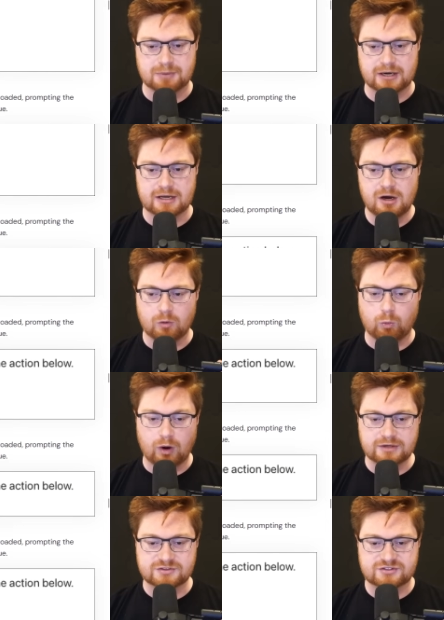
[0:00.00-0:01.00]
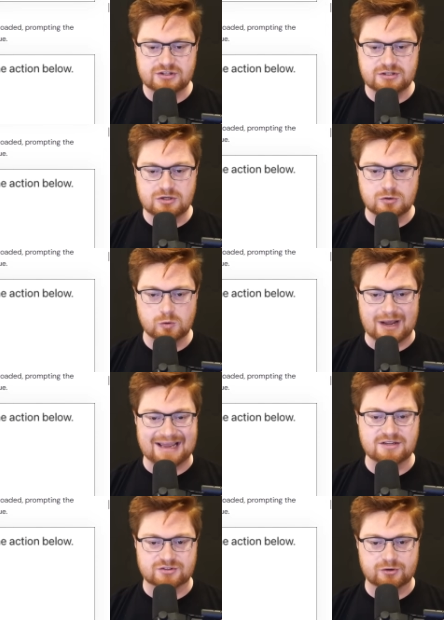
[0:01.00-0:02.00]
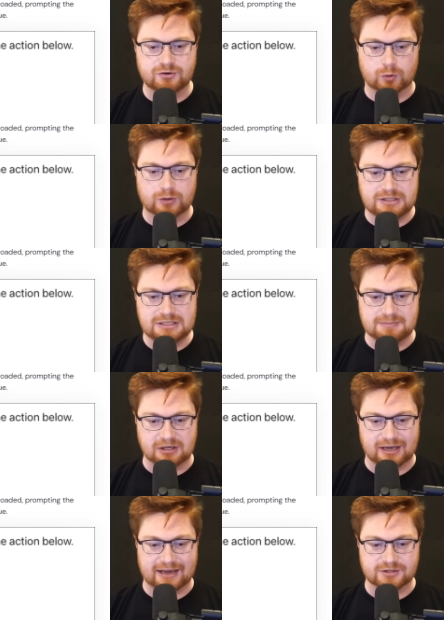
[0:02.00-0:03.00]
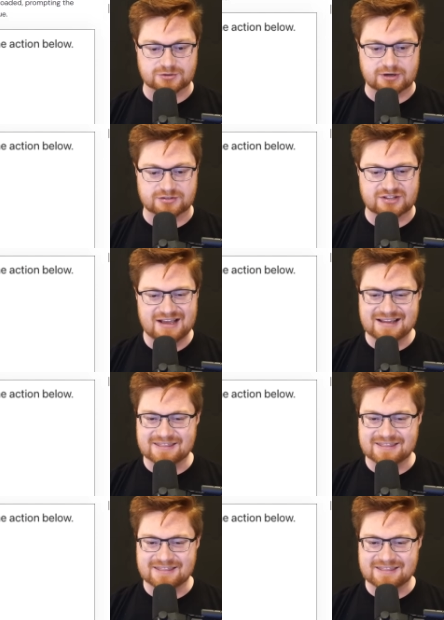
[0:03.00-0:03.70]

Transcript: But once you entered your email address,